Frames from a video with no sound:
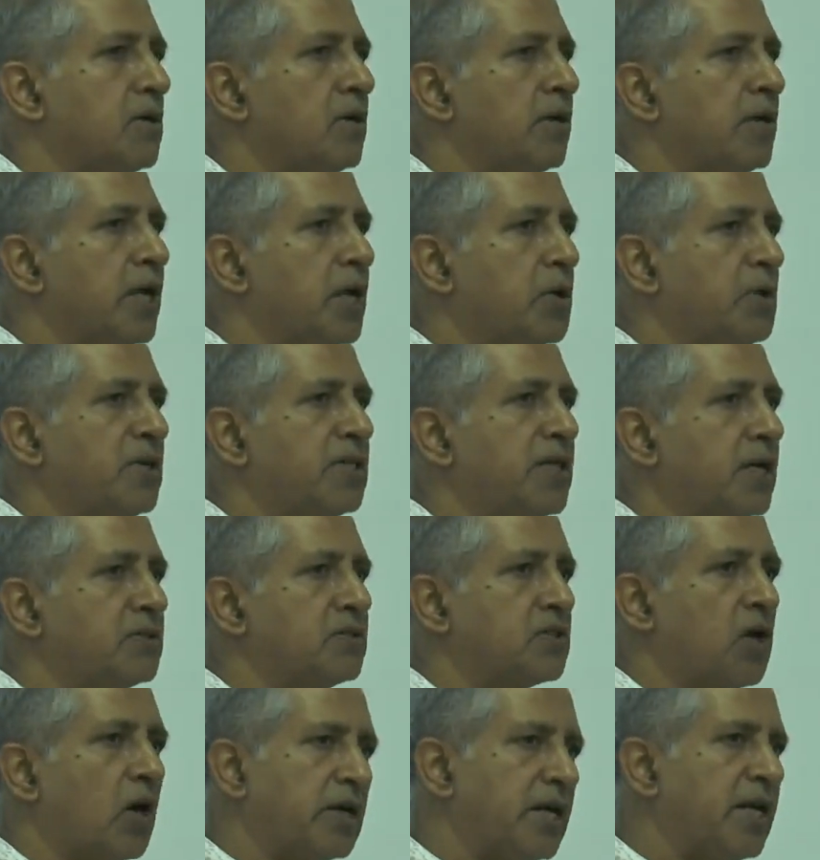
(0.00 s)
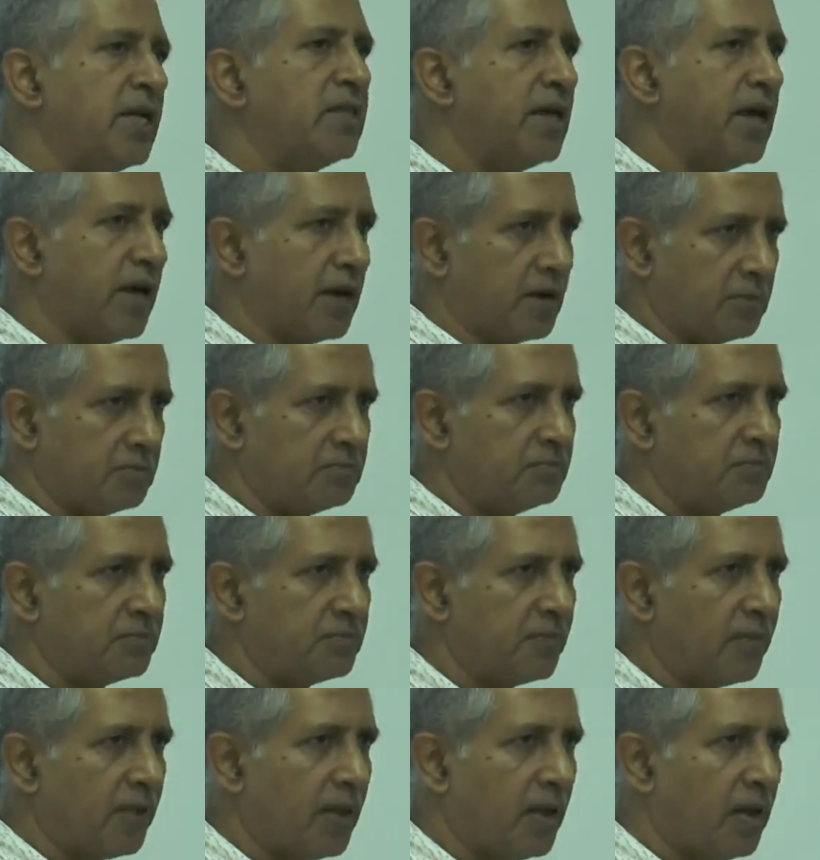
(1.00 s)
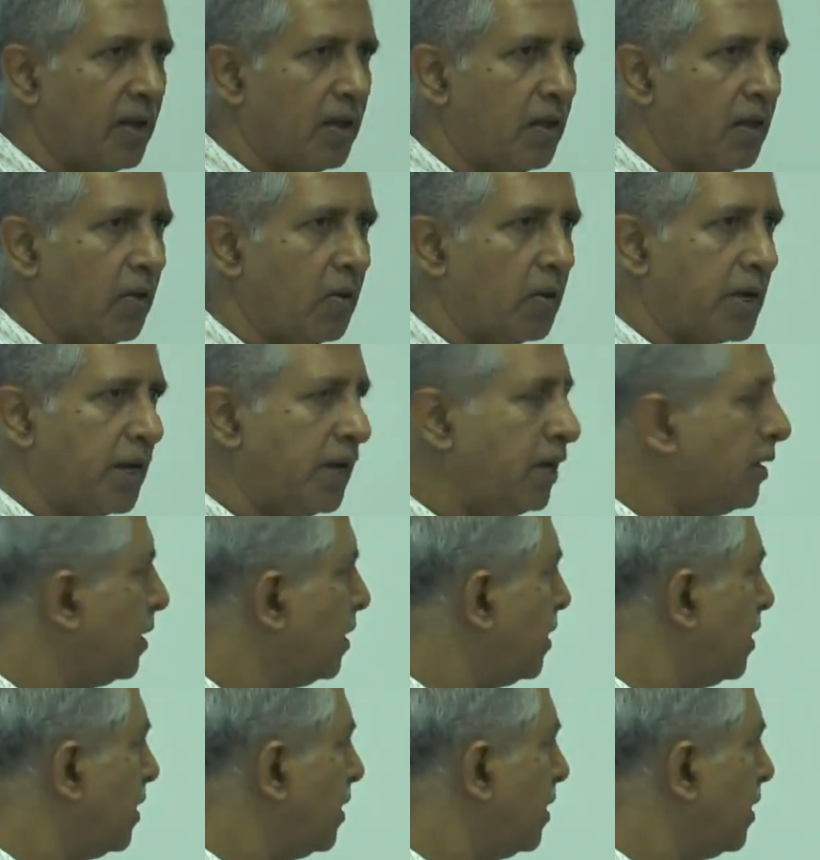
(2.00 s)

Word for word: liquid that is already there okay